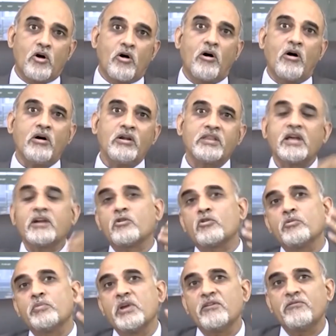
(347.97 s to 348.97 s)
Or there
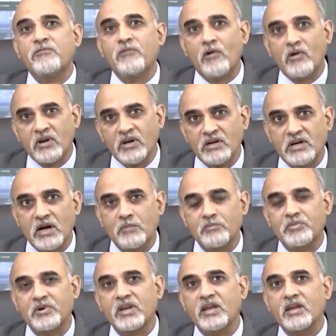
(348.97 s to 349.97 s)
could be a foreign
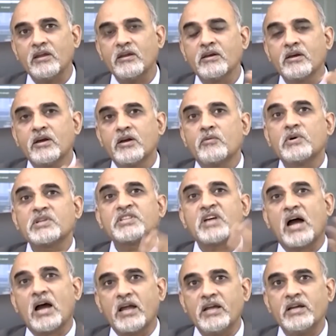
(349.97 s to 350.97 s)
company which
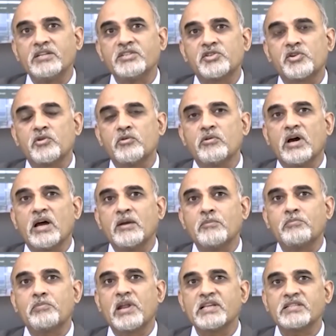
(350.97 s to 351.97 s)
hires you
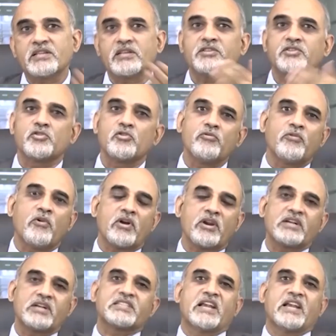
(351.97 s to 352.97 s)
and places you
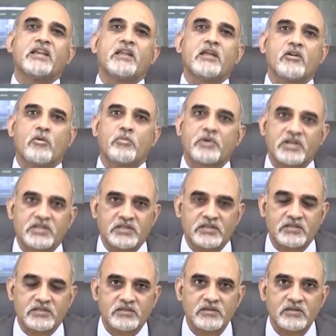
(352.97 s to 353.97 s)
for its Indian
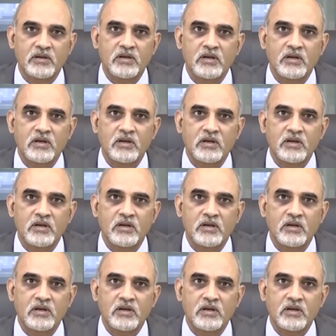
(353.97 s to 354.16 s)
operations.